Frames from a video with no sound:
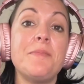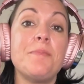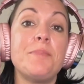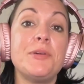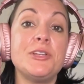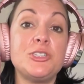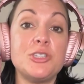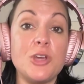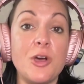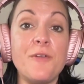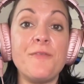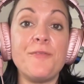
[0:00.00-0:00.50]

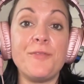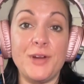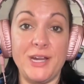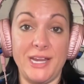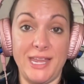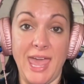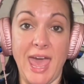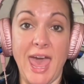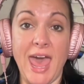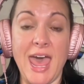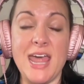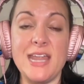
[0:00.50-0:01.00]
but don't
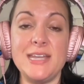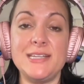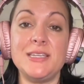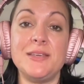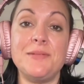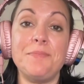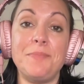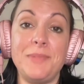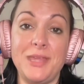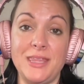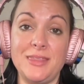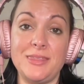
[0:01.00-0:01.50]
forget to
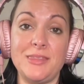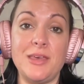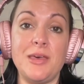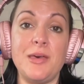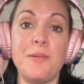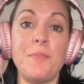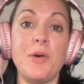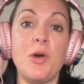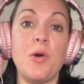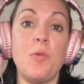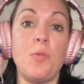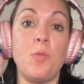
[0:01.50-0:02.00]
meet
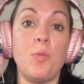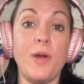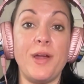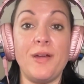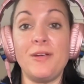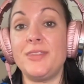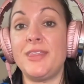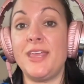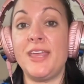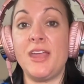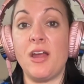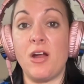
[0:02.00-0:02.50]
them
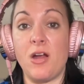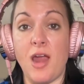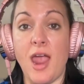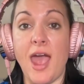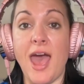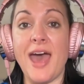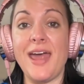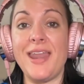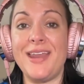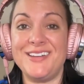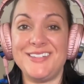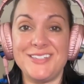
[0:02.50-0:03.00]
where they are
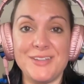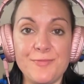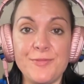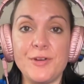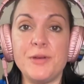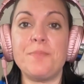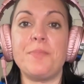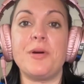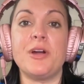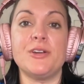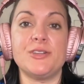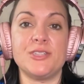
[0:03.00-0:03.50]
at
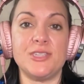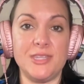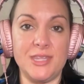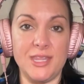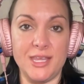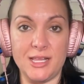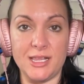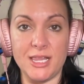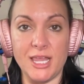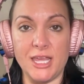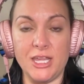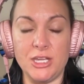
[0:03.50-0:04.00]
different parts of the
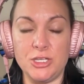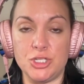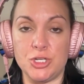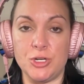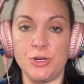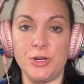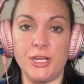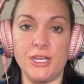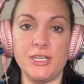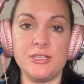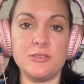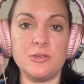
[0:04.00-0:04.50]
client journey.